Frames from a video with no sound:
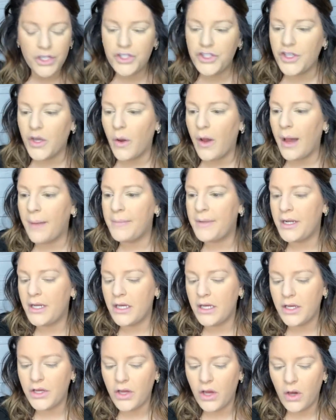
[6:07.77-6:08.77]
So I'm
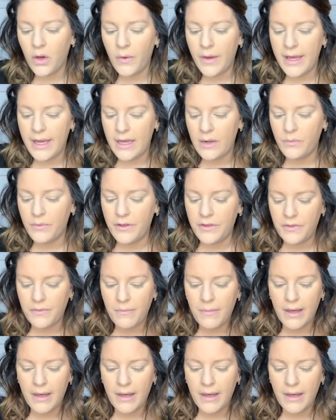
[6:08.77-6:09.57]
gonna go in with